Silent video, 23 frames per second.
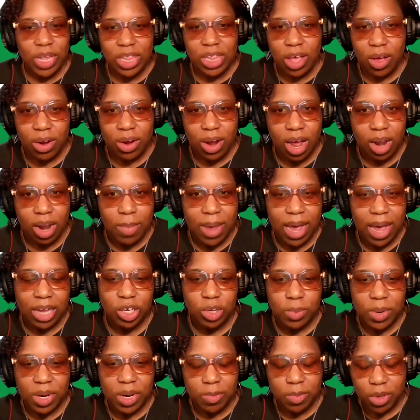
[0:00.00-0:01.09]
told all about
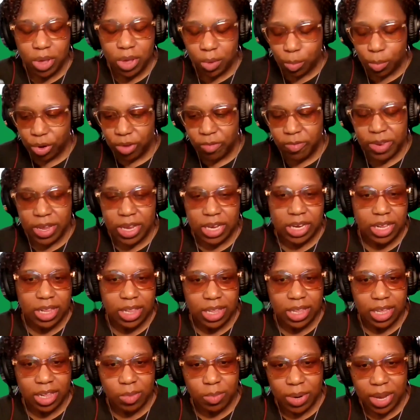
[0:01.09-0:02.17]
you, but if you can briefly just
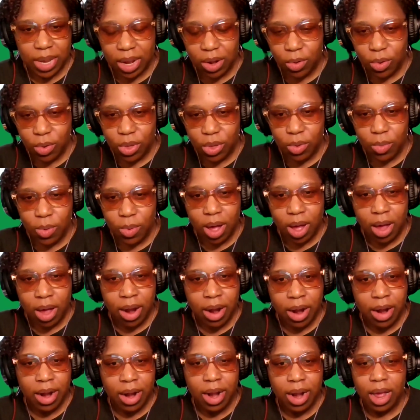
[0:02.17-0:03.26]
explain who you
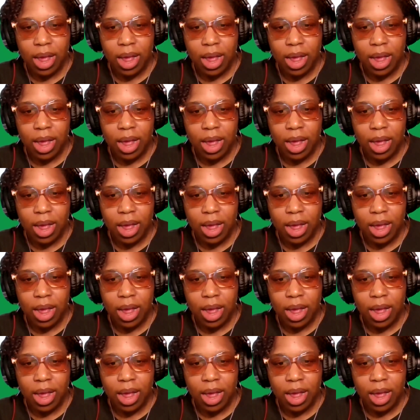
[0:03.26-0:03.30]
are,